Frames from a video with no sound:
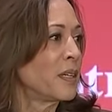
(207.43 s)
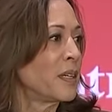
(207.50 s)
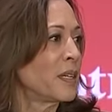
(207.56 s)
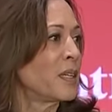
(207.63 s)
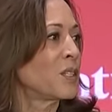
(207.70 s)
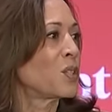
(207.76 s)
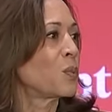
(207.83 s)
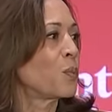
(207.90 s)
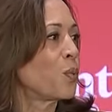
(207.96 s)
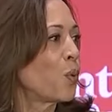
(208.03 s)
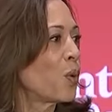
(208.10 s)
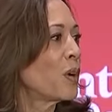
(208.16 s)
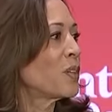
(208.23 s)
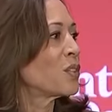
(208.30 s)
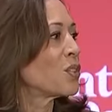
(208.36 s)
It is
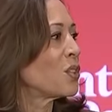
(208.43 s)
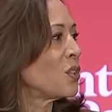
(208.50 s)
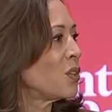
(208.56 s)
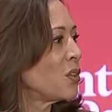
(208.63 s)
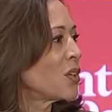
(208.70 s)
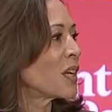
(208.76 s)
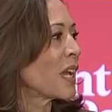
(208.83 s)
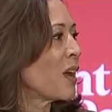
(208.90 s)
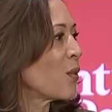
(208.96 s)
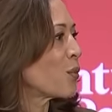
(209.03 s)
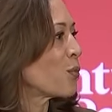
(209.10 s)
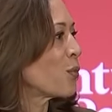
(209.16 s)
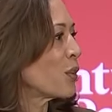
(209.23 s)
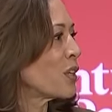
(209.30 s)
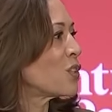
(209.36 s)
important to look
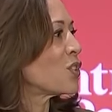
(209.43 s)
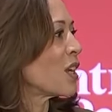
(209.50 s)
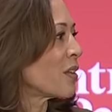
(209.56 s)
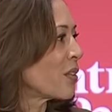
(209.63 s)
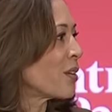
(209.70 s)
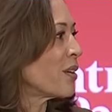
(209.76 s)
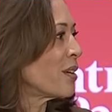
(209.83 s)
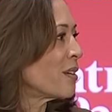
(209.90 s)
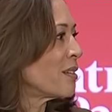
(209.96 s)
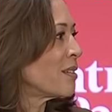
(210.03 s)
out for each other.